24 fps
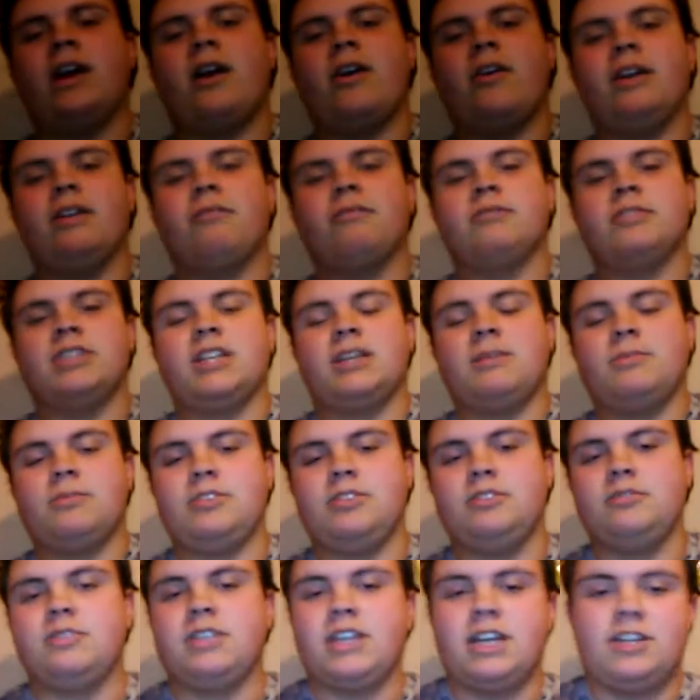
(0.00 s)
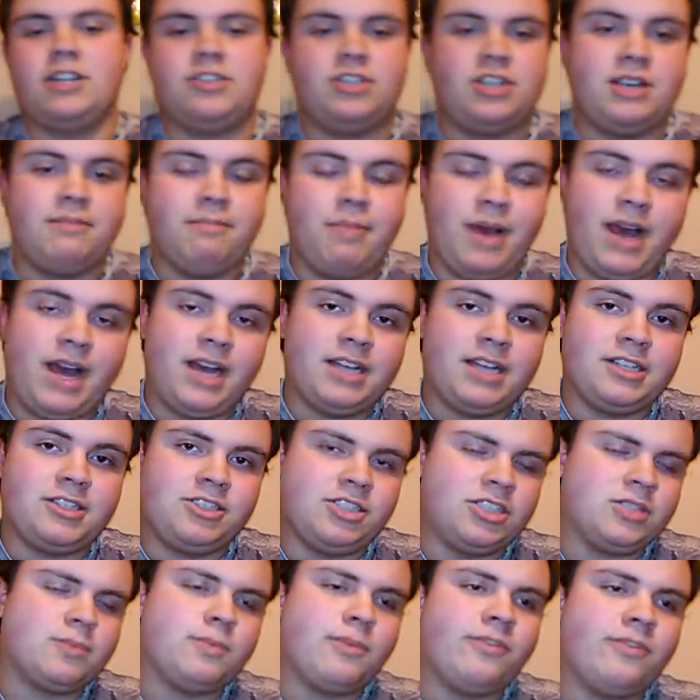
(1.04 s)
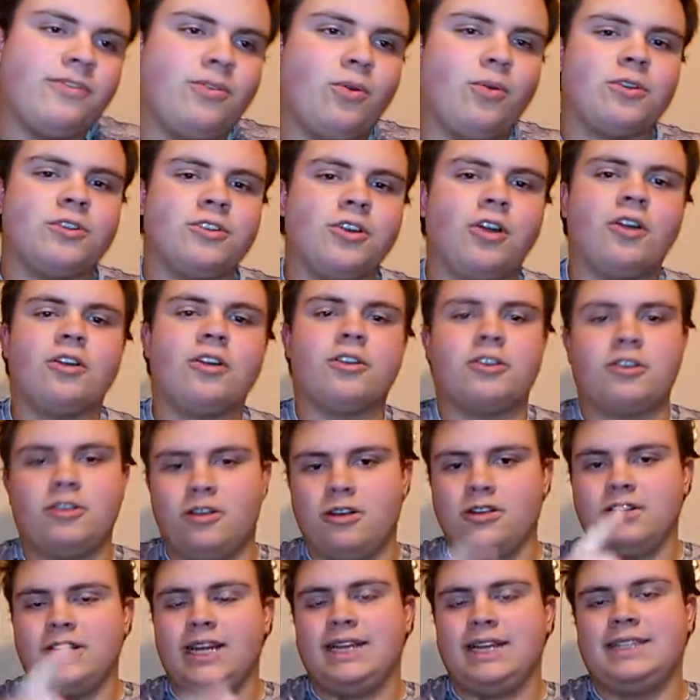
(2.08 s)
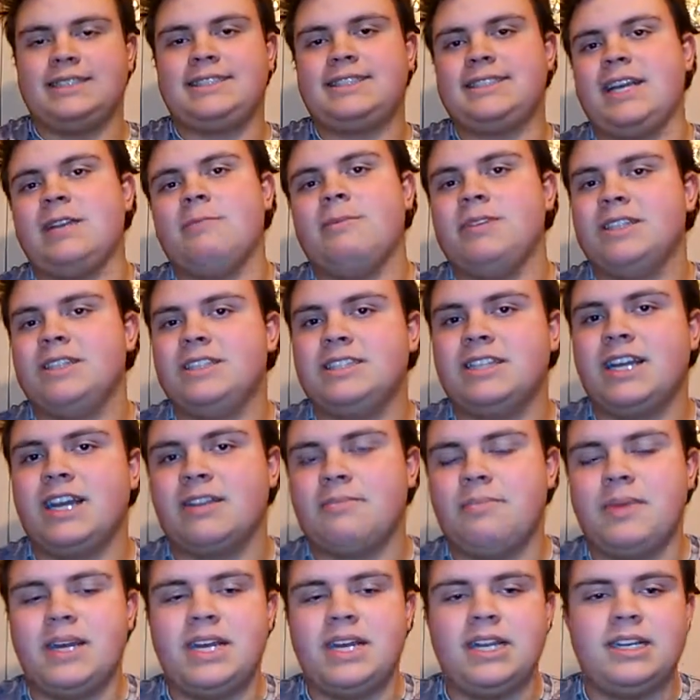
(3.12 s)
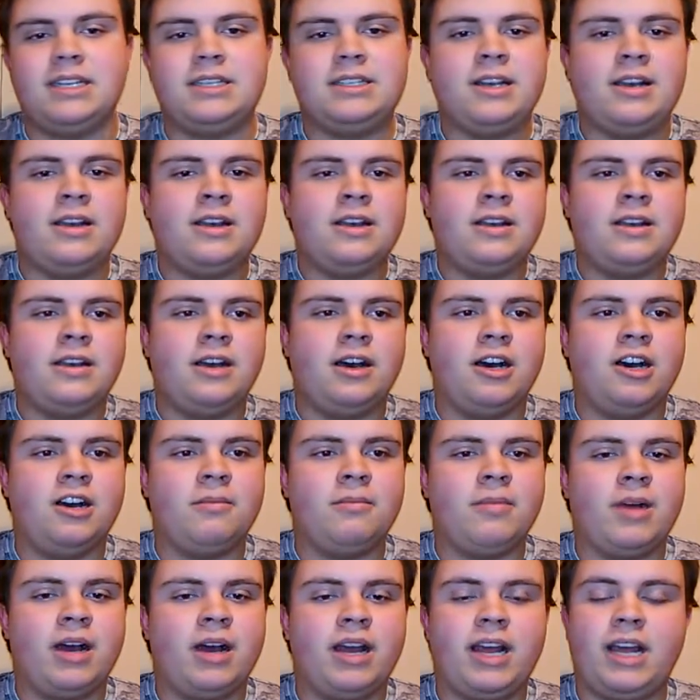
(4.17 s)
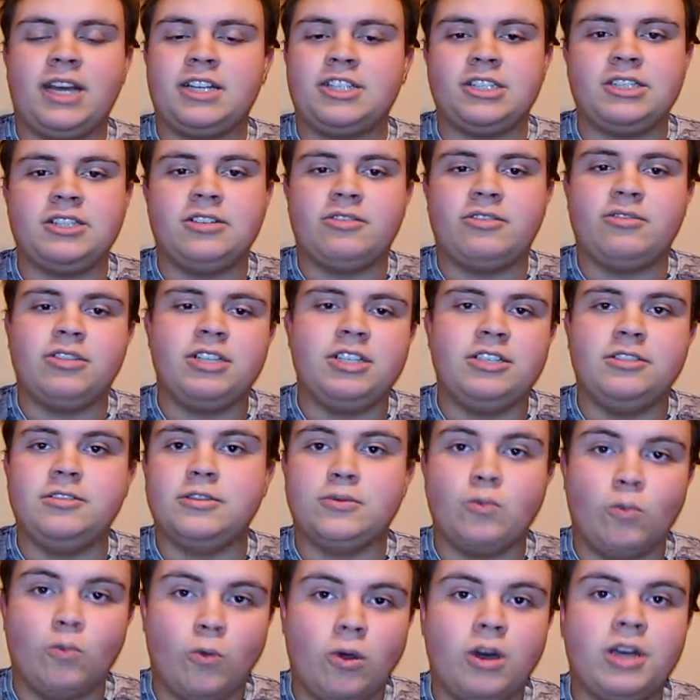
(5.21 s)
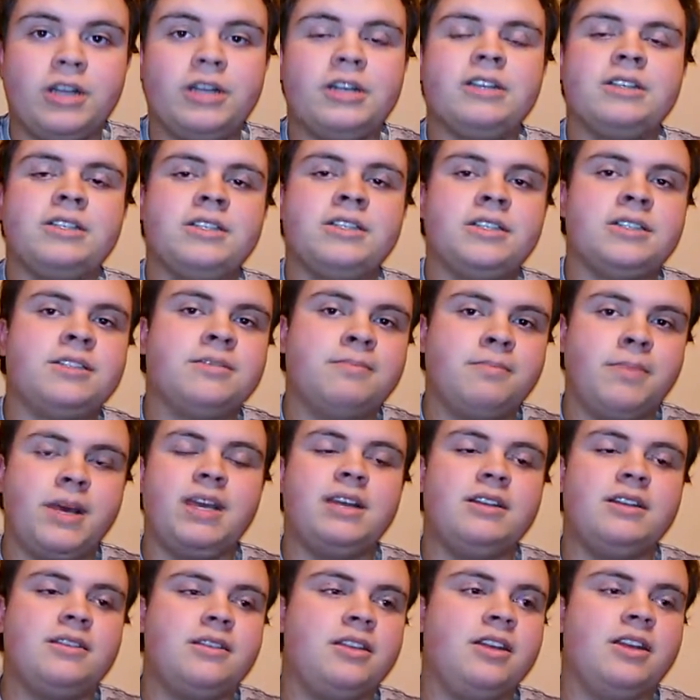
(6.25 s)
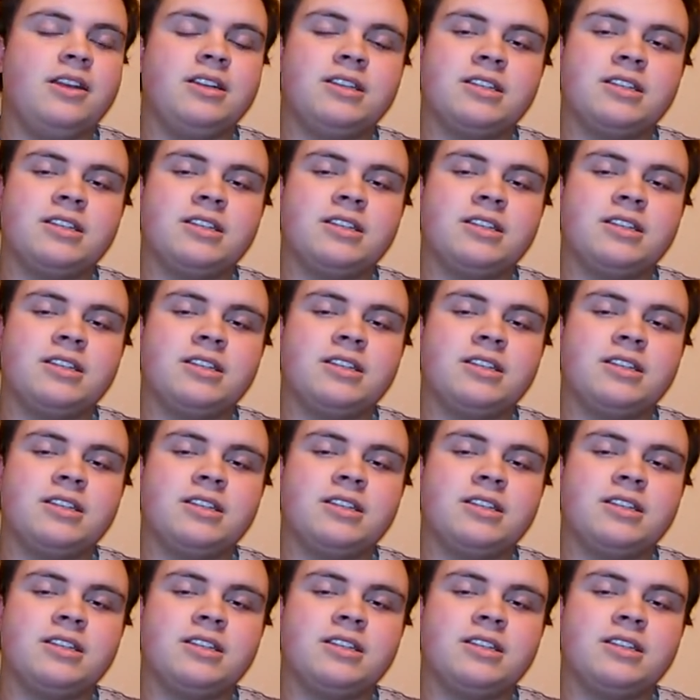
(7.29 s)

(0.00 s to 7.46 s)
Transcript: out and was able to catch a bass just before dark on that same exact bait. I actually only used one bait the